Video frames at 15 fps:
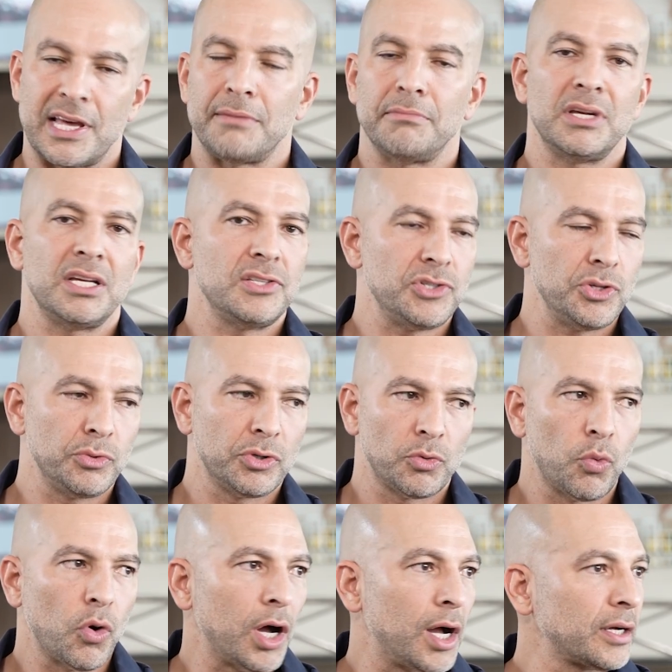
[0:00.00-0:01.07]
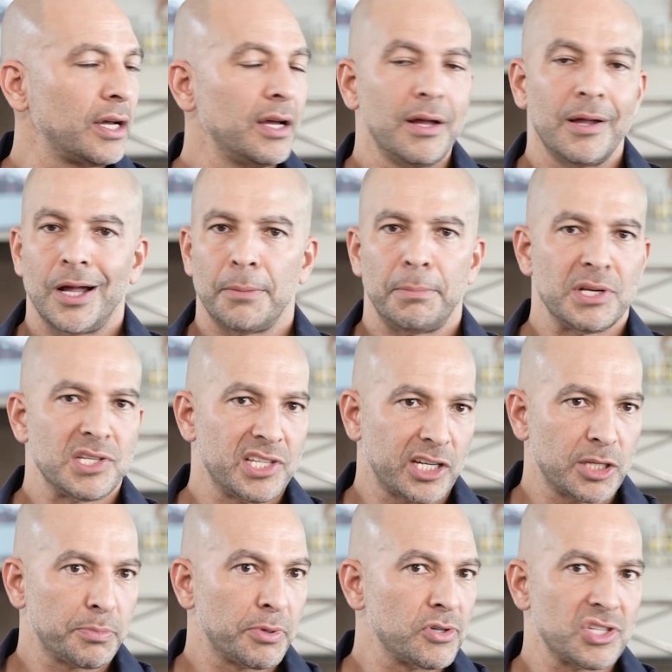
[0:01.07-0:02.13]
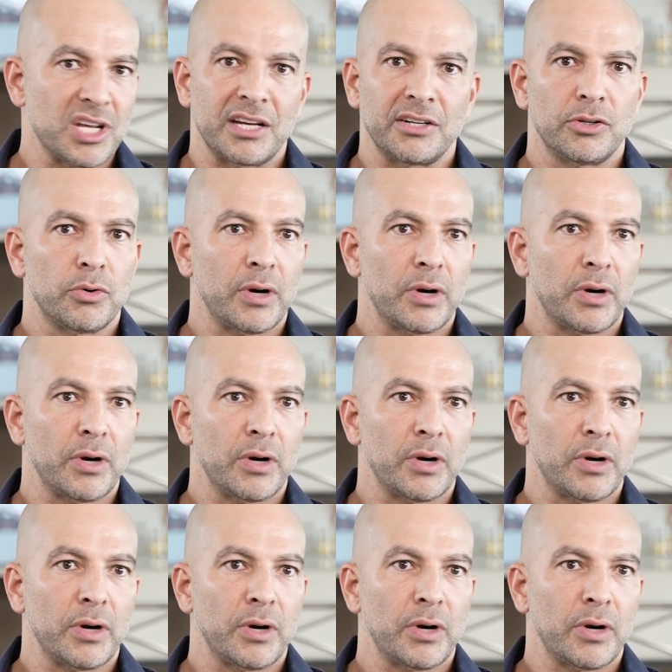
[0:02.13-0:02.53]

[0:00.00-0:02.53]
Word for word: That means you could walk up a 6%